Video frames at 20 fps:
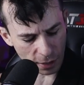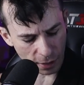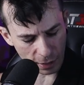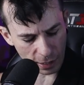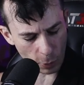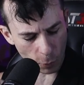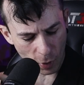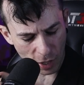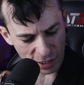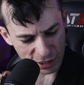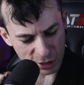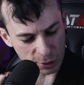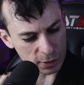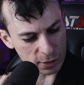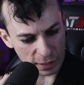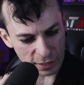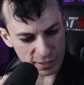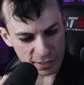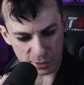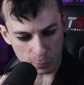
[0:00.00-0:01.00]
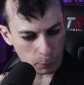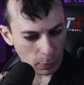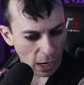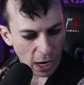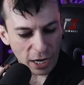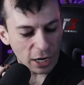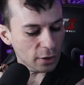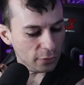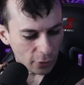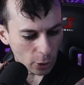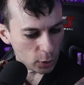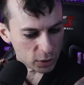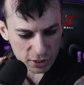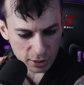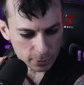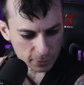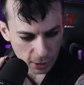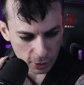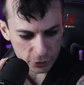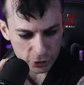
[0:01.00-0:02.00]
uh, it was, it's part of our
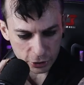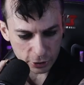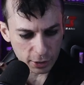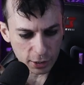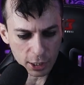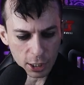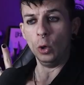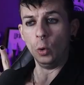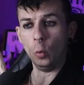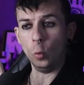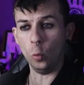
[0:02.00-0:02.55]
subculture.